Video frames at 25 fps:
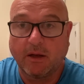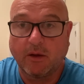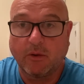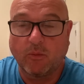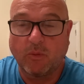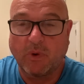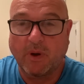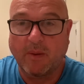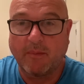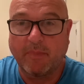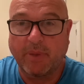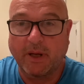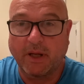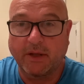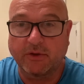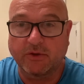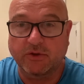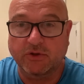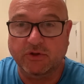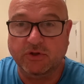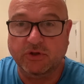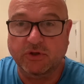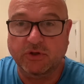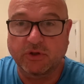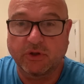one
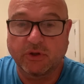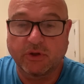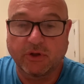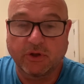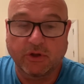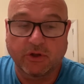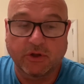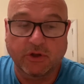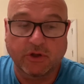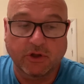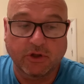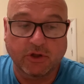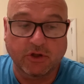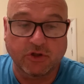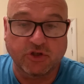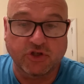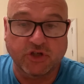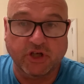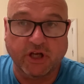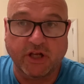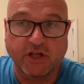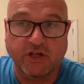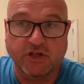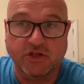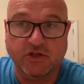punch can
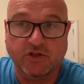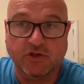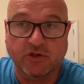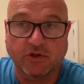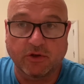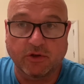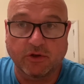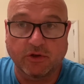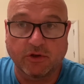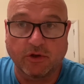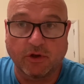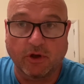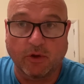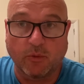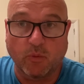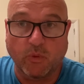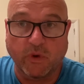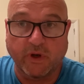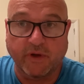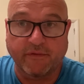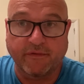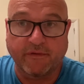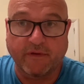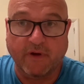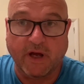change and win
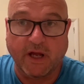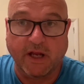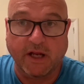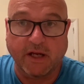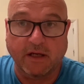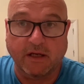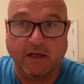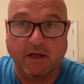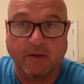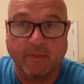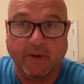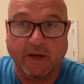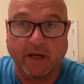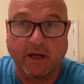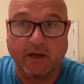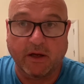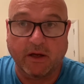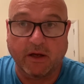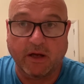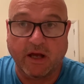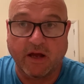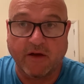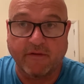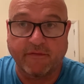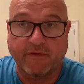a fight, no matter
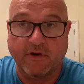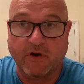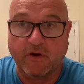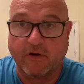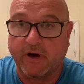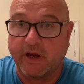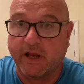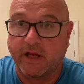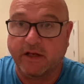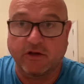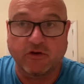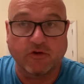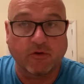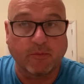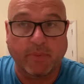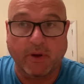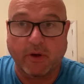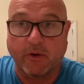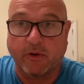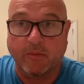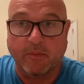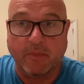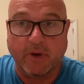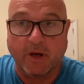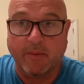how far ahead your
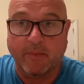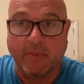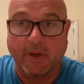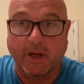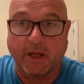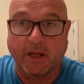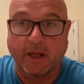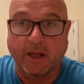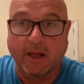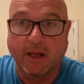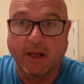opponent might be.